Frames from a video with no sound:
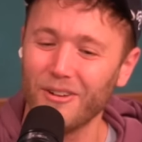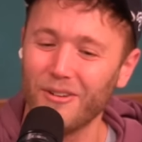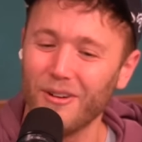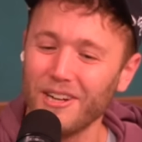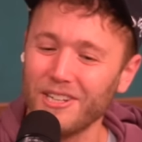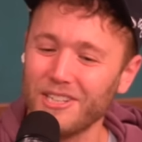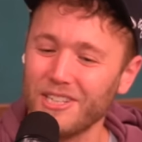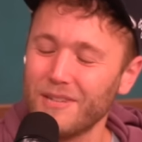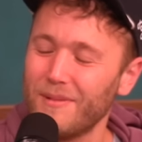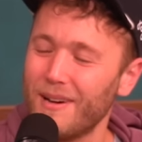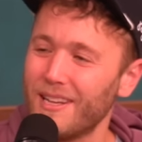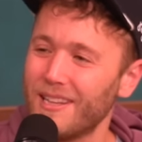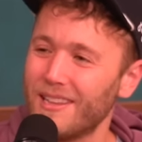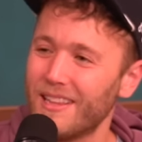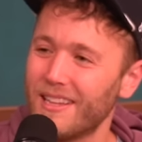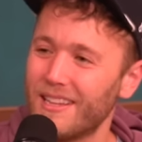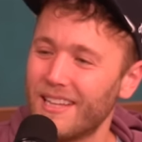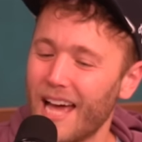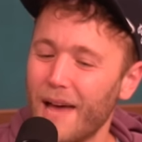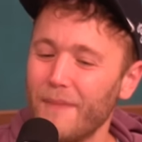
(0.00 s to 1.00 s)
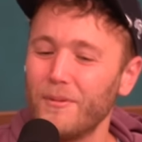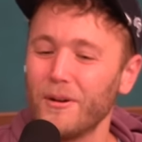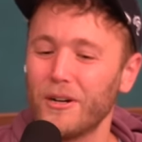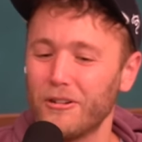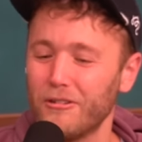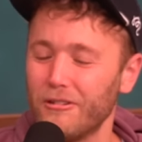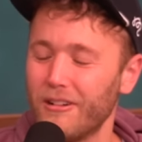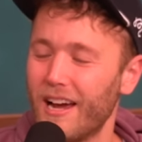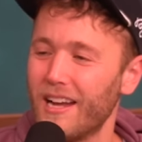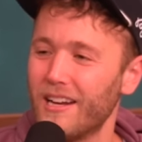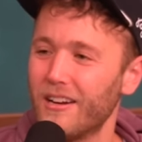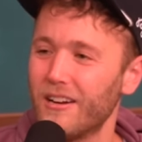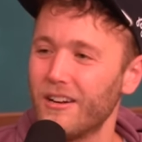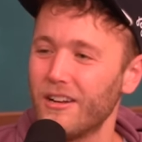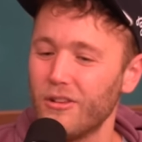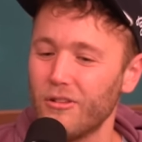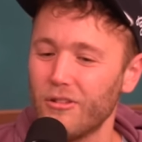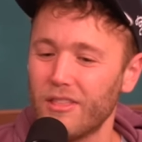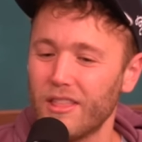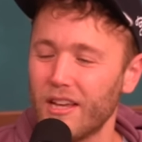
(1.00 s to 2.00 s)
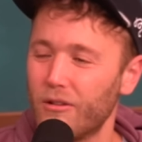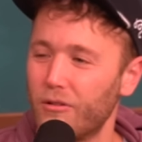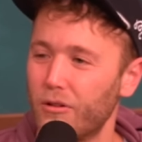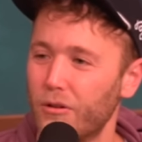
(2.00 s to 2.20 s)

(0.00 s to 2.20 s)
a question about the type of creator you think